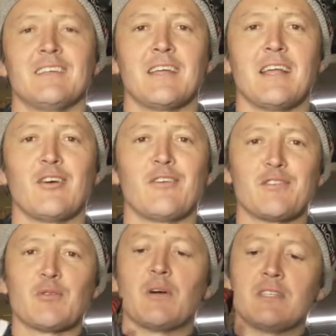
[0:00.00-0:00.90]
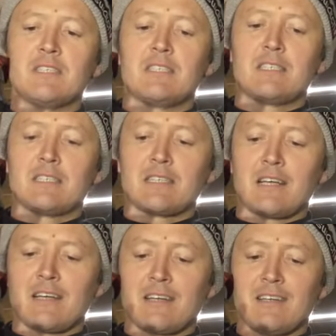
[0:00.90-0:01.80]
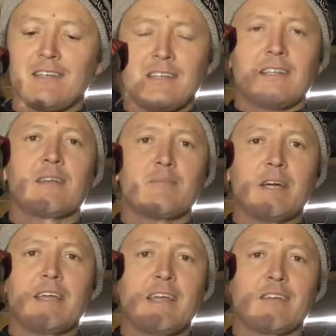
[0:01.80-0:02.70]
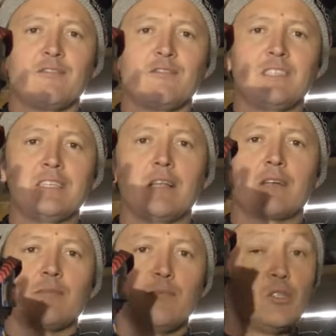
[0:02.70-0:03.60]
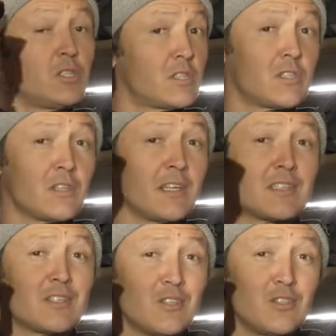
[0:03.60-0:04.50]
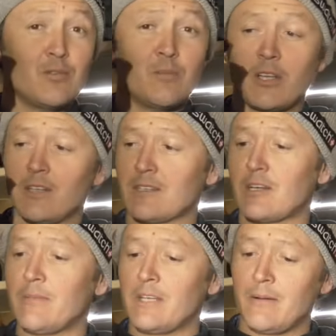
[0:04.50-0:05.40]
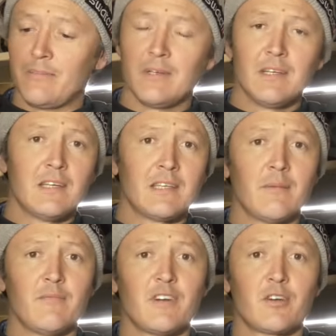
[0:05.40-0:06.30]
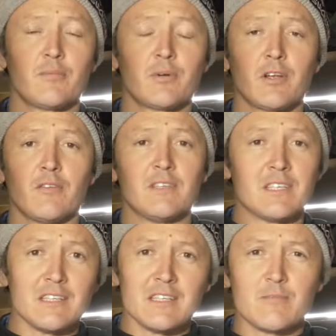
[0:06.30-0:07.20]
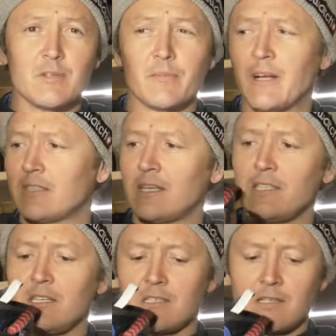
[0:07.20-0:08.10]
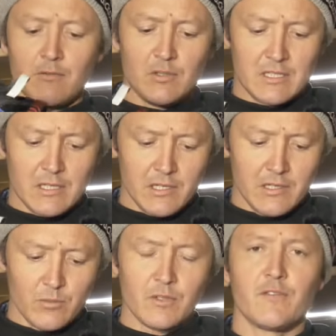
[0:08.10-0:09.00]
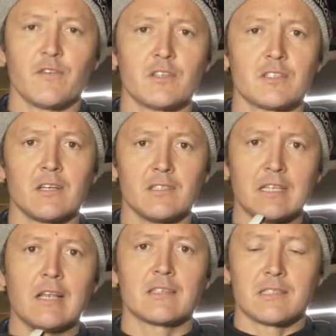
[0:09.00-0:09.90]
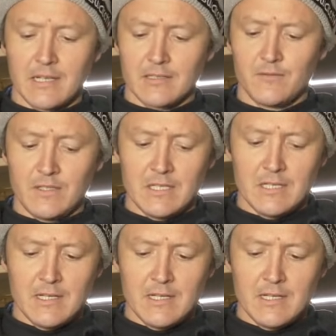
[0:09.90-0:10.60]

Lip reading: Hello everyone, this is like my XV Deluxe boots, so that's the new model coming up and I'm very proud of it. It's been about 10 years that we started with the first Deluxe XV,